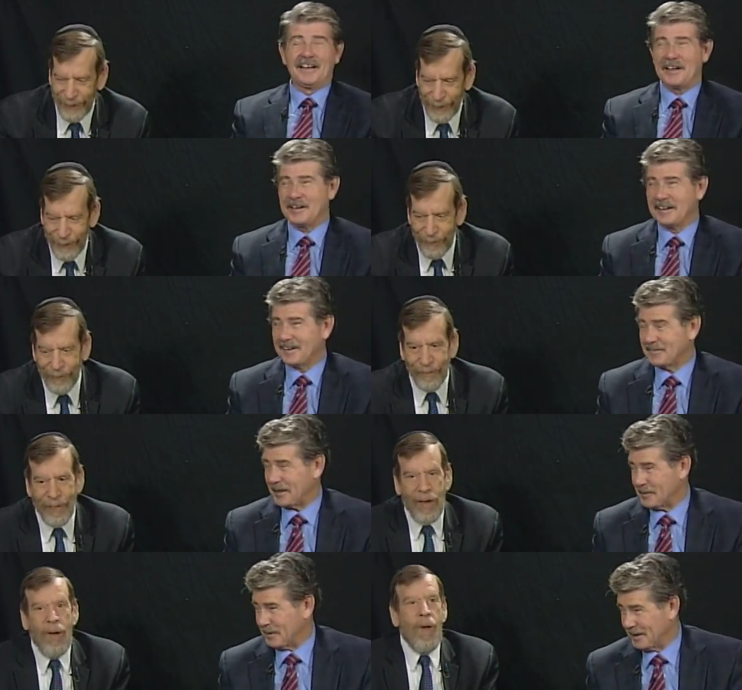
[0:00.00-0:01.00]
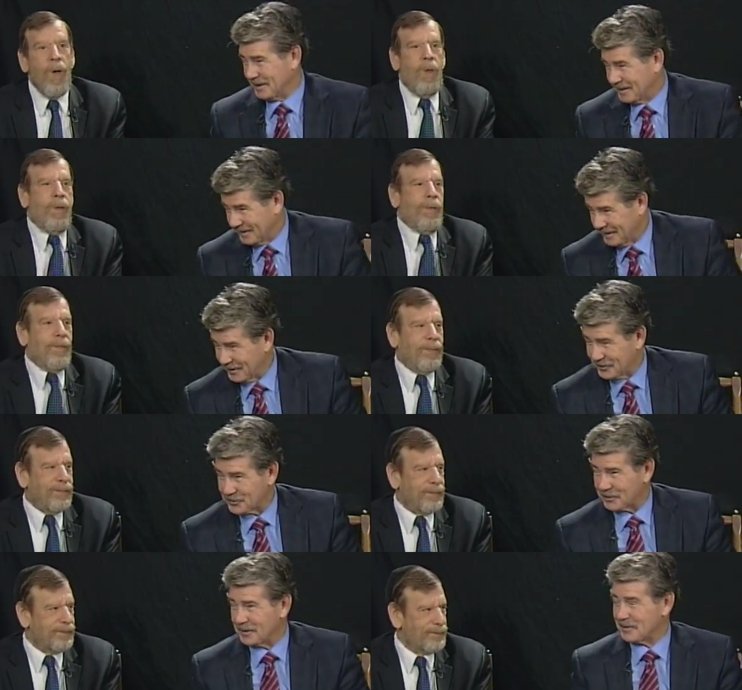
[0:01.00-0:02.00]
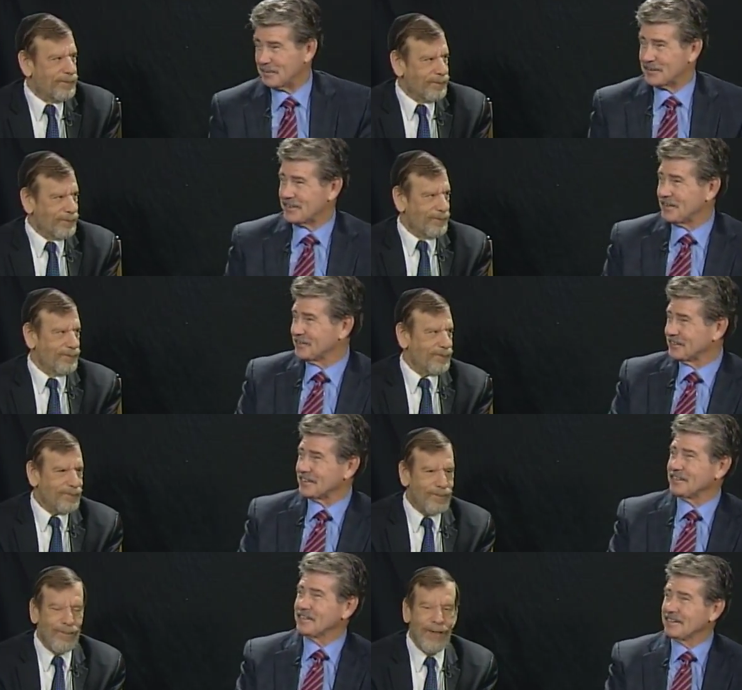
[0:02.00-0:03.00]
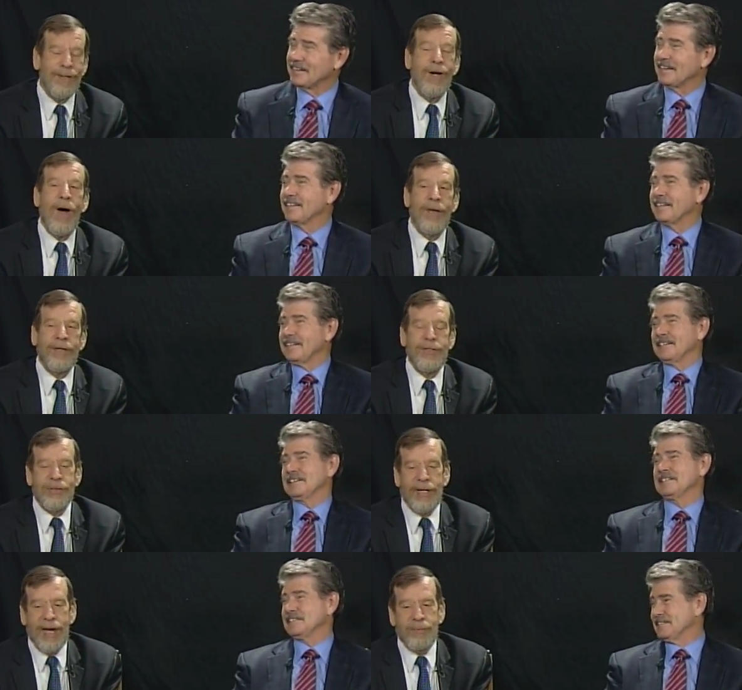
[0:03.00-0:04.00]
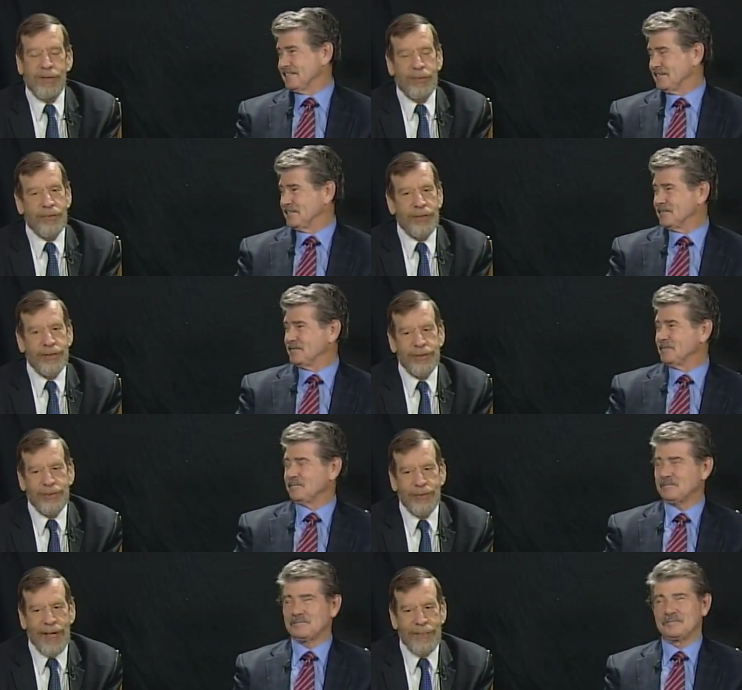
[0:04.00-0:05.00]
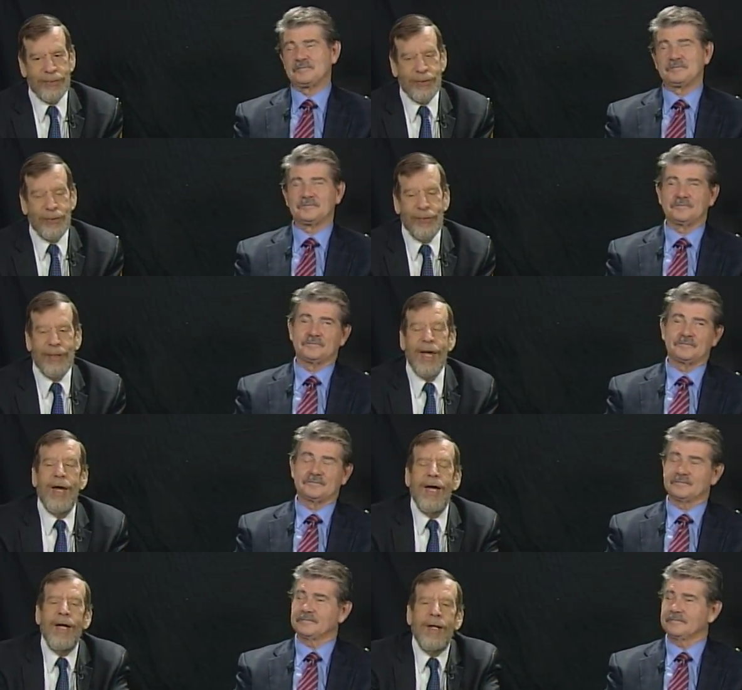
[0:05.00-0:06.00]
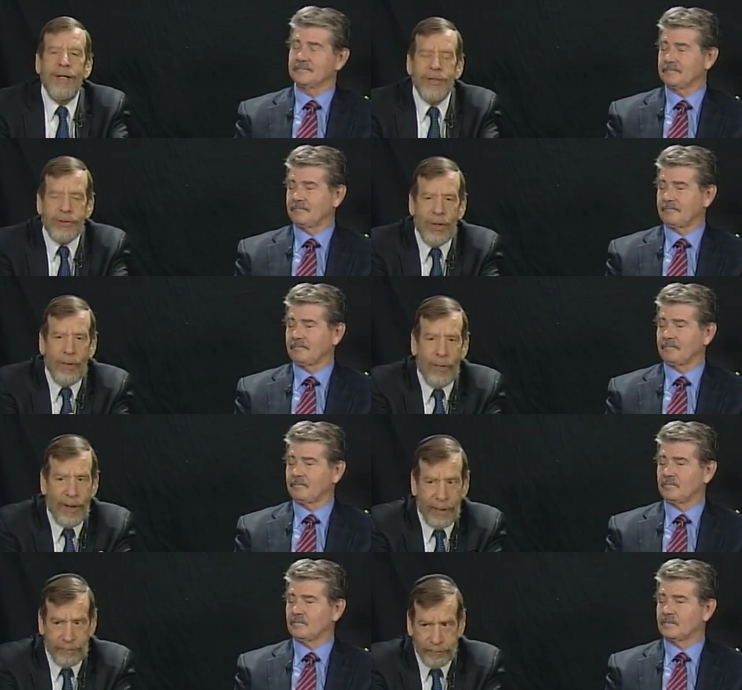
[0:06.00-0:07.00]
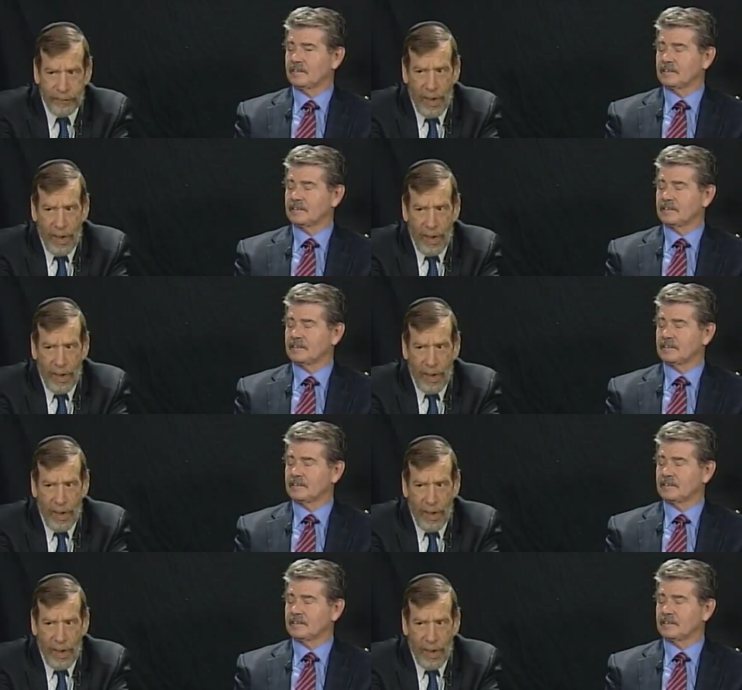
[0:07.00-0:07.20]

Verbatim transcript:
Speaker 1: I, I kind of made a, a, history of it myself. So
Speaker 2: no, I think it's an admirable thing to do. Absolutely. So um,